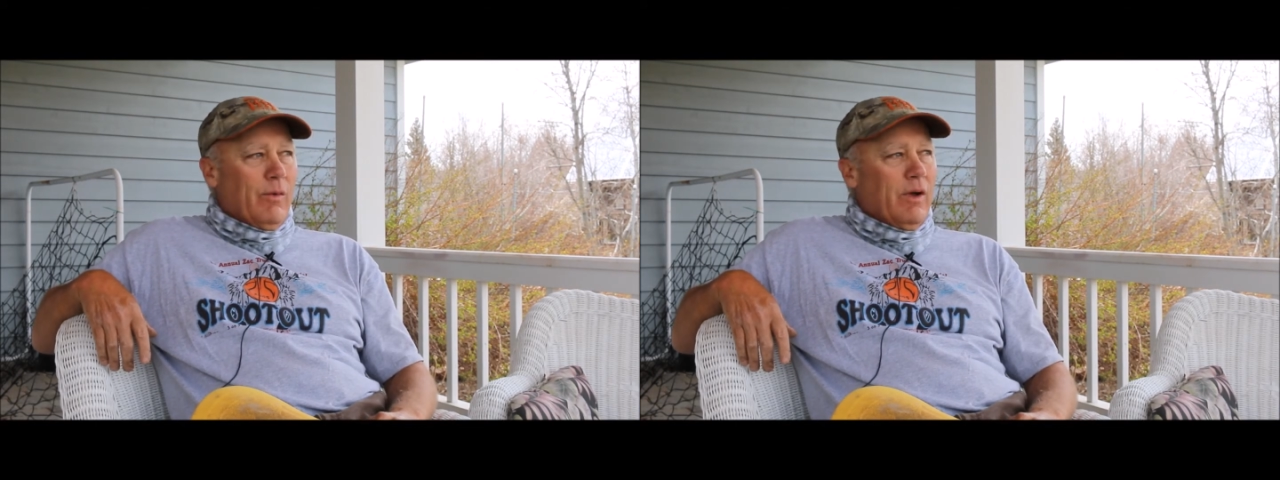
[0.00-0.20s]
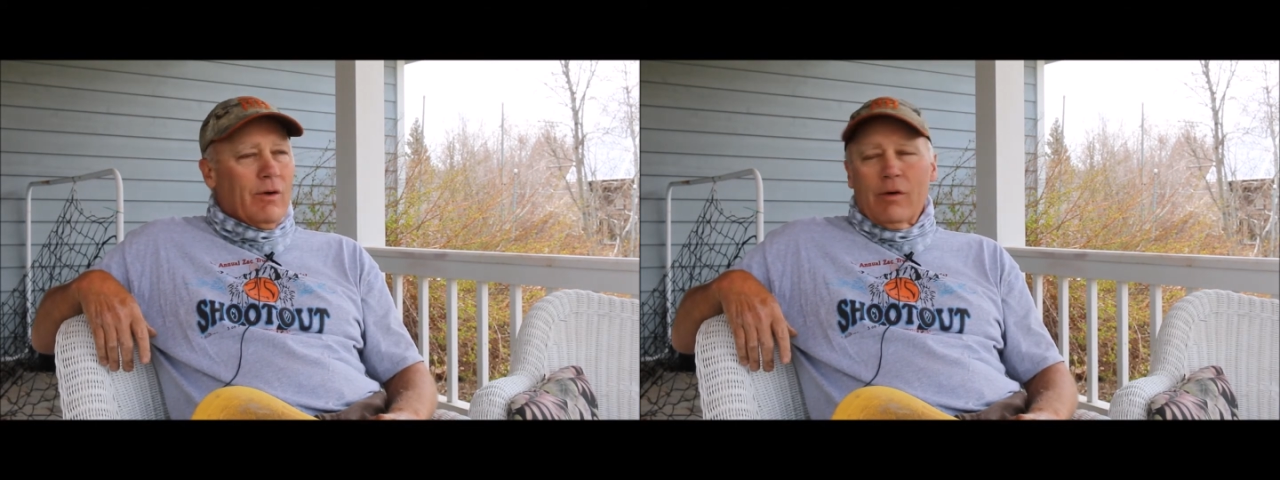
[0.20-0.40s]

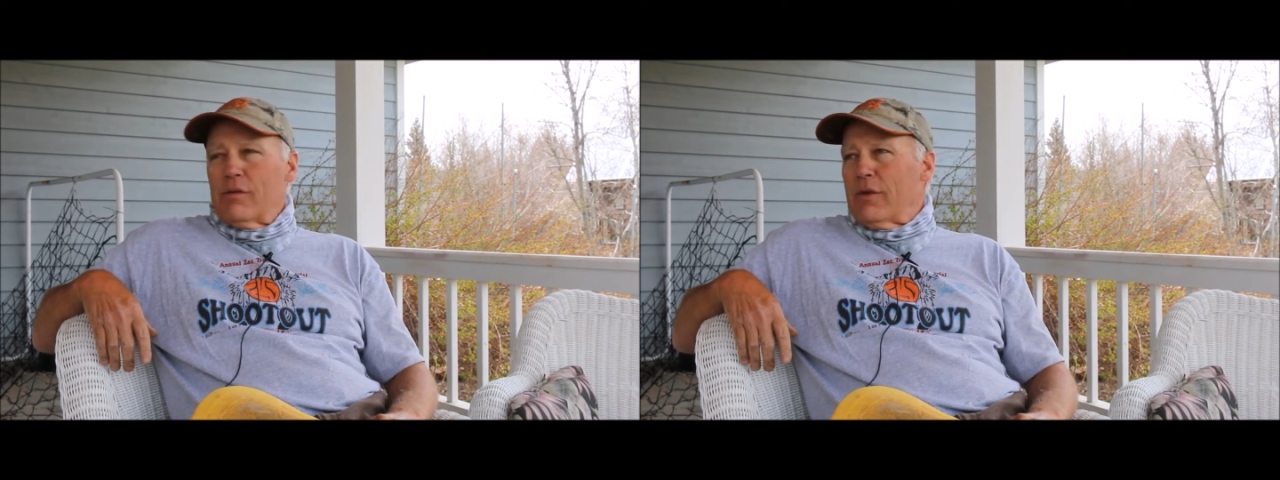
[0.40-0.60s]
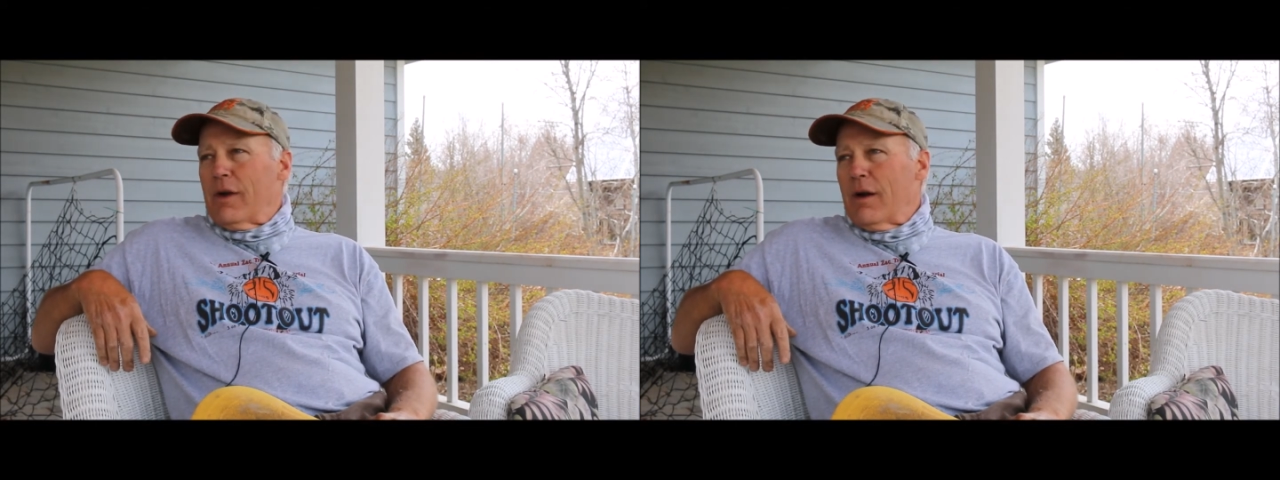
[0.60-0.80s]
We go
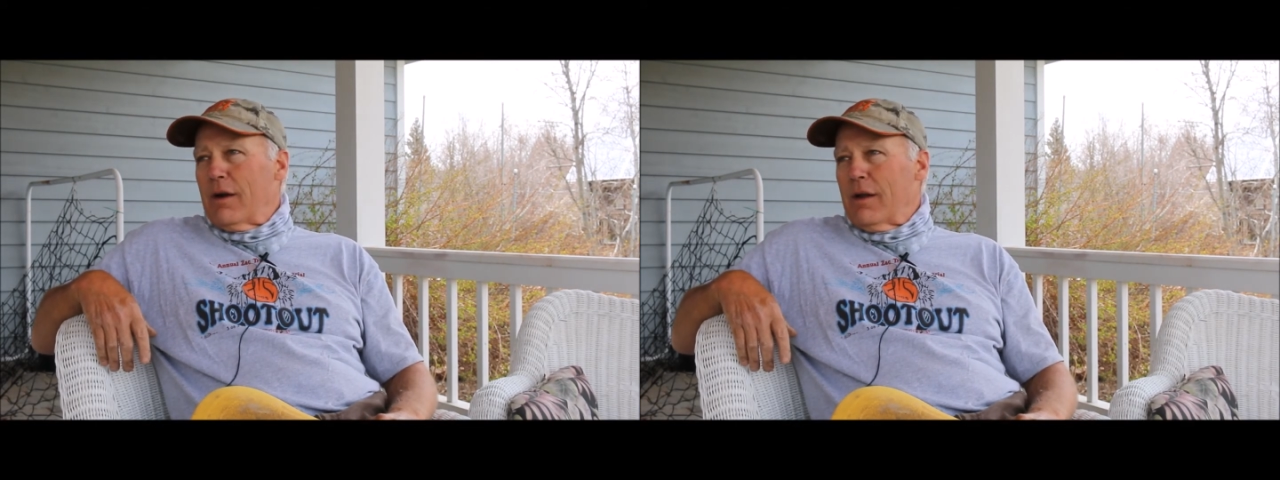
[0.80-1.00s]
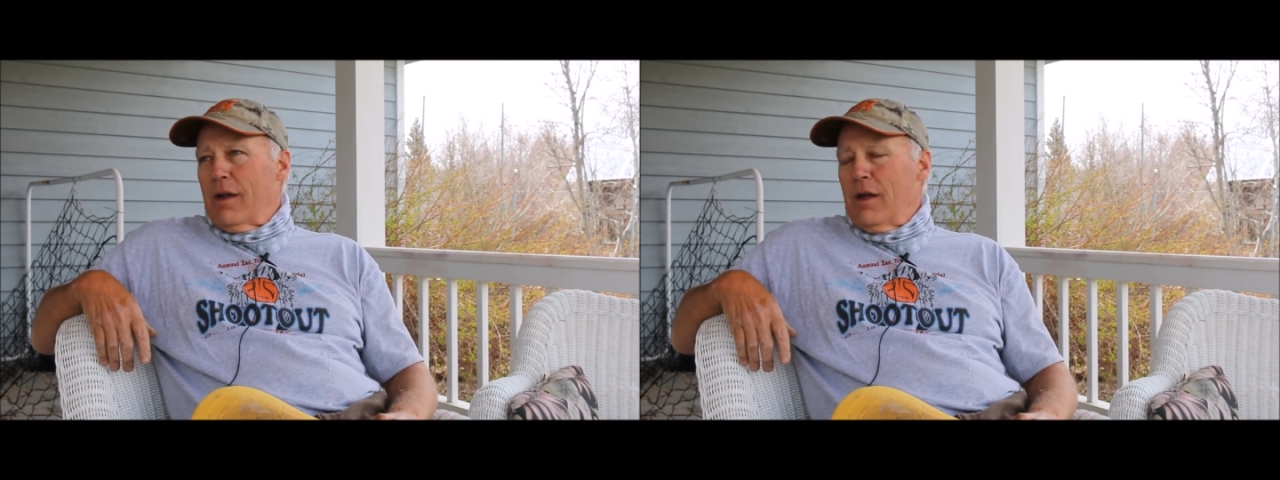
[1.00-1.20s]
over
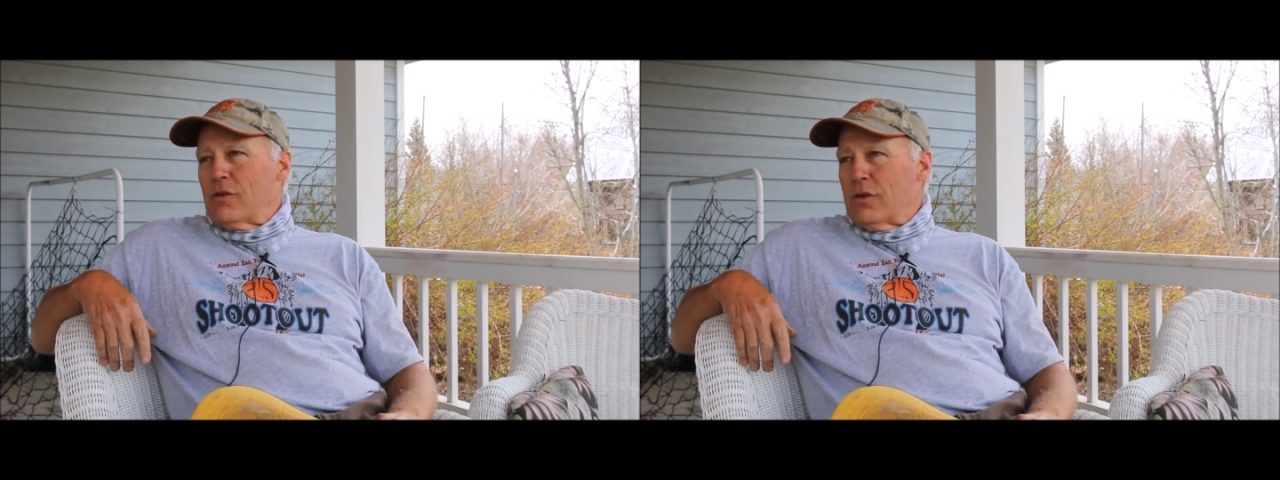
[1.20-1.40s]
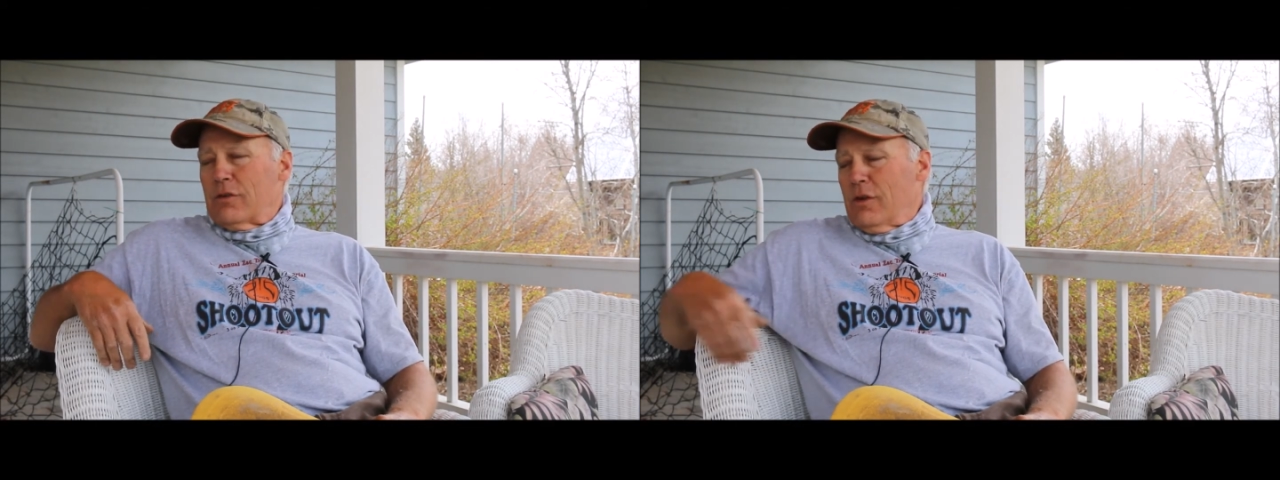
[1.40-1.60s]
there
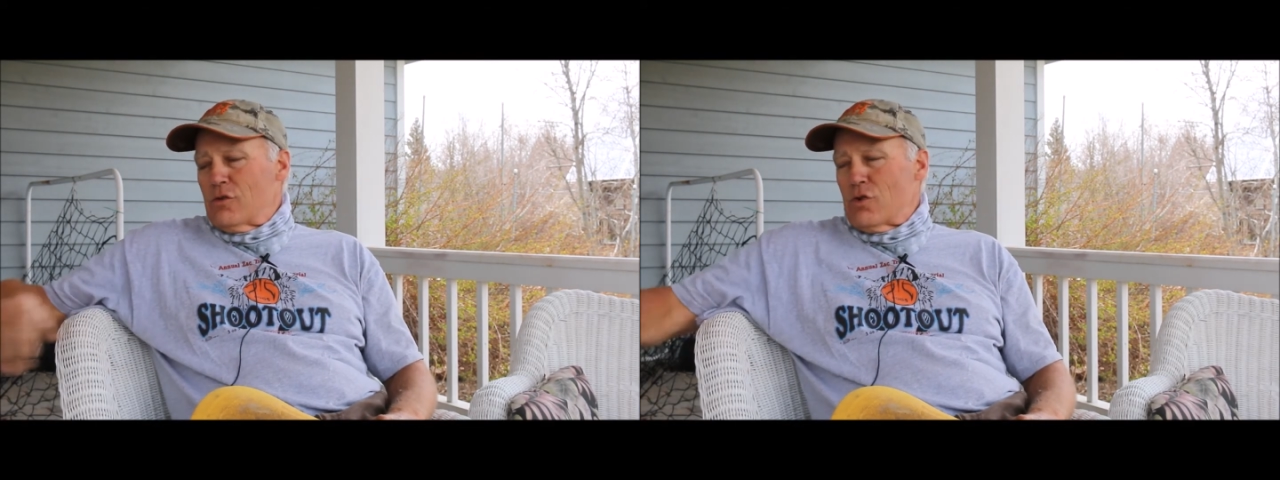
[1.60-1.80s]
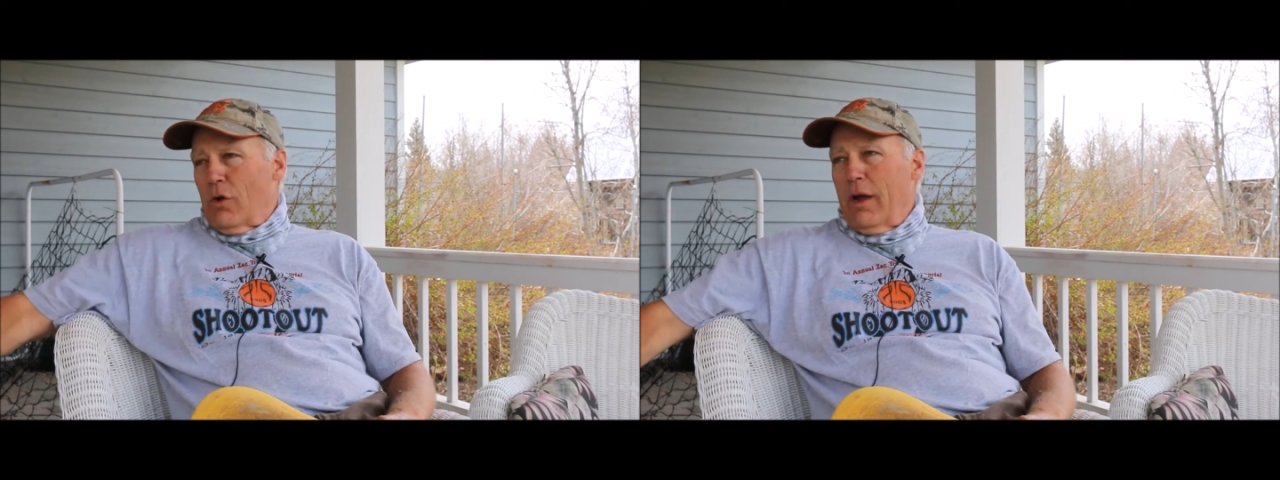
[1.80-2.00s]
and just
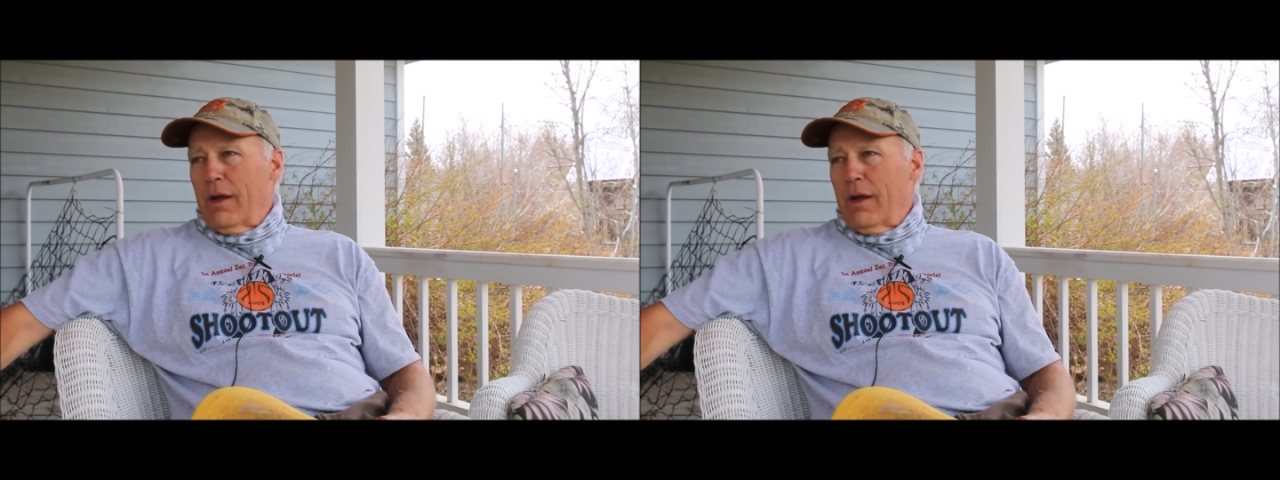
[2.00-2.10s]
enjoy